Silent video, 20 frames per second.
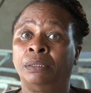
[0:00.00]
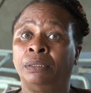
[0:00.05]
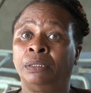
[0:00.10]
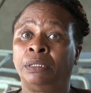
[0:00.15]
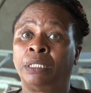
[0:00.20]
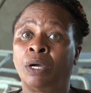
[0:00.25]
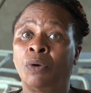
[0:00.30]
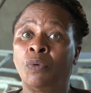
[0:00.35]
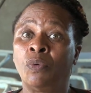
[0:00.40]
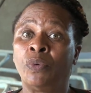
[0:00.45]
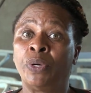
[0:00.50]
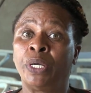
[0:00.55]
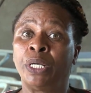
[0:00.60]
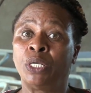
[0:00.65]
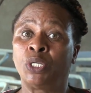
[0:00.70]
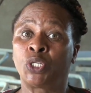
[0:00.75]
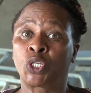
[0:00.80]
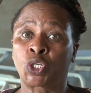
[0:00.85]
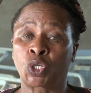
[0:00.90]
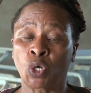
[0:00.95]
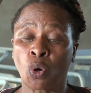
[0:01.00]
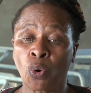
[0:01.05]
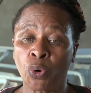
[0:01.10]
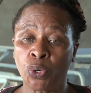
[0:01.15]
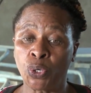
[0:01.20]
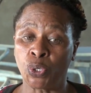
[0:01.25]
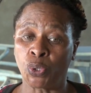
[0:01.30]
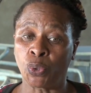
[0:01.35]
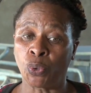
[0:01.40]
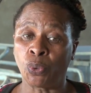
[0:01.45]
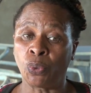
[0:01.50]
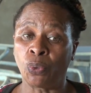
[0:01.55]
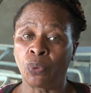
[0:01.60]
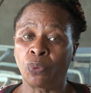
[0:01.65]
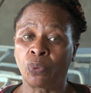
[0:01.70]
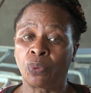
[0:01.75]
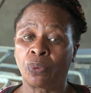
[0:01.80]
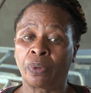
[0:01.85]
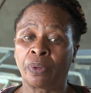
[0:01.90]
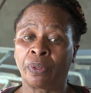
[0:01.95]
they will show you
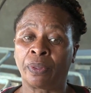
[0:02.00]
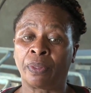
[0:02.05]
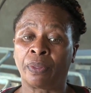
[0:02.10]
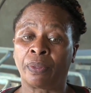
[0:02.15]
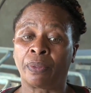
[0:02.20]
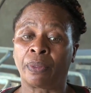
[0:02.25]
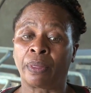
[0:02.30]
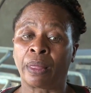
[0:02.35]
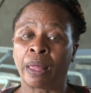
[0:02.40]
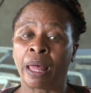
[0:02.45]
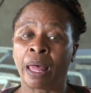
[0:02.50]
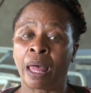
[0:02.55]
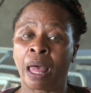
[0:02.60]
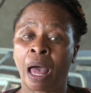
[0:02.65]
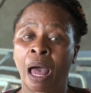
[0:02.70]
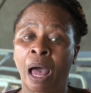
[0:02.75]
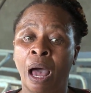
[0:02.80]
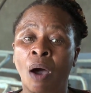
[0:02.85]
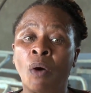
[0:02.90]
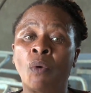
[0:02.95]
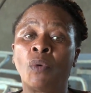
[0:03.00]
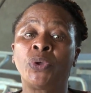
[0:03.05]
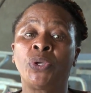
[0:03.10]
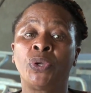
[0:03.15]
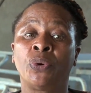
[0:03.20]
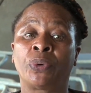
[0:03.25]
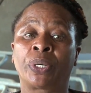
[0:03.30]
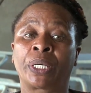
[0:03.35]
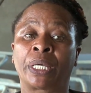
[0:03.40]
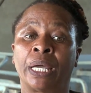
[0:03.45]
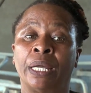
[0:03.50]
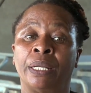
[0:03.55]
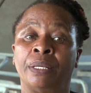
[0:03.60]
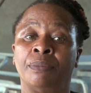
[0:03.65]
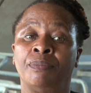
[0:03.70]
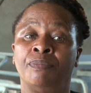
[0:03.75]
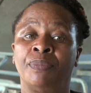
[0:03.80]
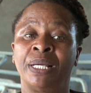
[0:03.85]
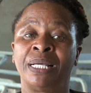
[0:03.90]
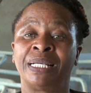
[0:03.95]
uh, how you
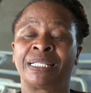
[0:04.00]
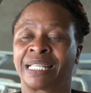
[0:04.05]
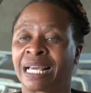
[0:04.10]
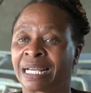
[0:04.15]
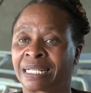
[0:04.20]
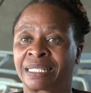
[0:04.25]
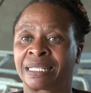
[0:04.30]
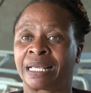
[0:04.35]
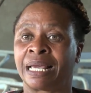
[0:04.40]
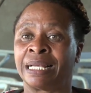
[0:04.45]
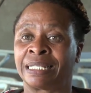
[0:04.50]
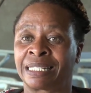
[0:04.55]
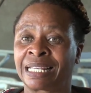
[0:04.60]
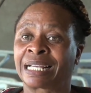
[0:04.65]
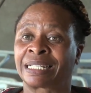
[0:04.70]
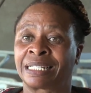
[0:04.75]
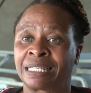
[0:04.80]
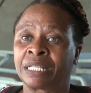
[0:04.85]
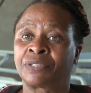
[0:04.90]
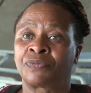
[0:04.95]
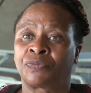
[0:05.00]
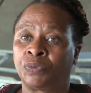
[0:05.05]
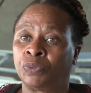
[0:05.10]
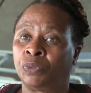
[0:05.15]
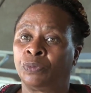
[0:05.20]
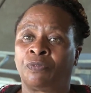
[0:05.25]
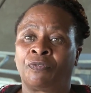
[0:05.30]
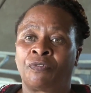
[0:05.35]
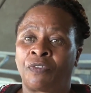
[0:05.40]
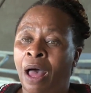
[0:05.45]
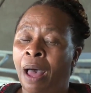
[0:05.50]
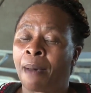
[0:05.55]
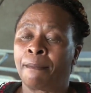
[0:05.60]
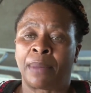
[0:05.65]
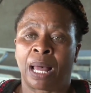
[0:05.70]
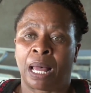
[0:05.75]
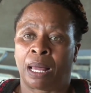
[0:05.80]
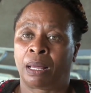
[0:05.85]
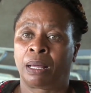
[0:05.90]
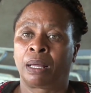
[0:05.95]
can be a successful
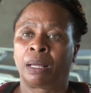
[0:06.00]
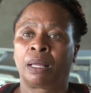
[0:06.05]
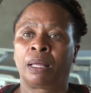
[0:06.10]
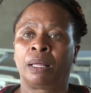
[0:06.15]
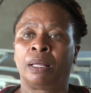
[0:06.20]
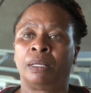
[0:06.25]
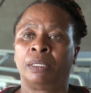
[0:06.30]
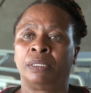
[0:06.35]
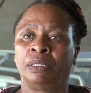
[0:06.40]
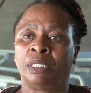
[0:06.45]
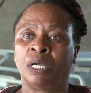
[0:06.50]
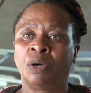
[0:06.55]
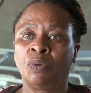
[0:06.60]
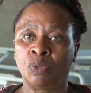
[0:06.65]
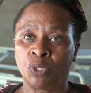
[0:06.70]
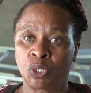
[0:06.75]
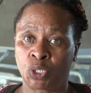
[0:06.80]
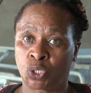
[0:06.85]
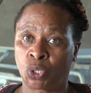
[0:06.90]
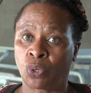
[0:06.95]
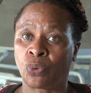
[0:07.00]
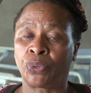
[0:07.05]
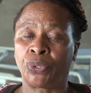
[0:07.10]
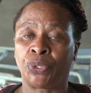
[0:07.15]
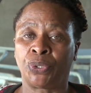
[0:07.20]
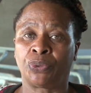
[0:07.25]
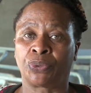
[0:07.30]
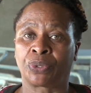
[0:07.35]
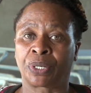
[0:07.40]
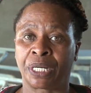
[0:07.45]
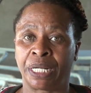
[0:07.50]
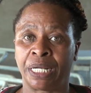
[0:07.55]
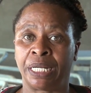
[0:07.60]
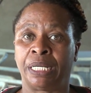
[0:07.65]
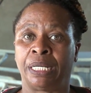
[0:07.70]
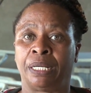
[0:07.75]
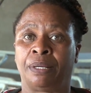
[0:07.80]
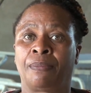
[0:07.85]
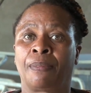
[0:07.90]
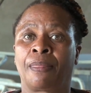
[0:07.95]
farmer. They will show you
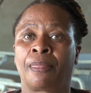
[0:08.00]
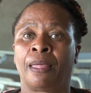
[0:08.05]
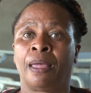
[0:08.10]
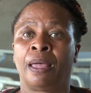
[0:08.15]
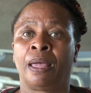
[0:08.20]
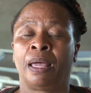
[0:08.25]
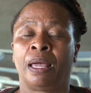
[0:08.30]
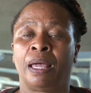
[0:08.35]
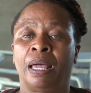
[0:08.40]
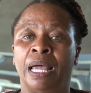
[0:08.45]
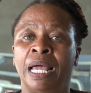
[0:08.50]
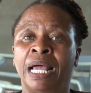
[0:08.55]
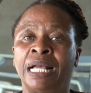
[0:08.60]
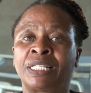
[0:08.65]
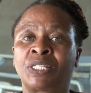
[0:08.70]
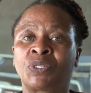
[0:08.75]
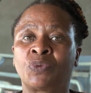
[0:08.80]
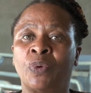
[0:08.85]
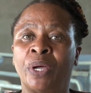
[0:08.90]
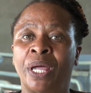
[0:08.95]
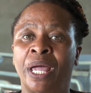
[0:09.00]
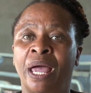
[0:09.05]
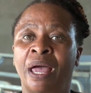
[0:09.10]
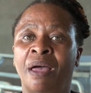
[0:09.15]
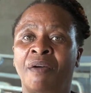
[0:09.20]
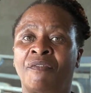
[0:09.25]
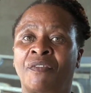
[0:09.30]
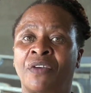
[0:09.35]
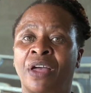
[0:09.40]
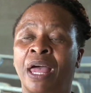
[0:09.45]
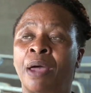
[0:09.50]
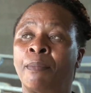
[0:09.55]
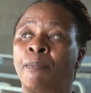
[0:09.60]
really. As we have a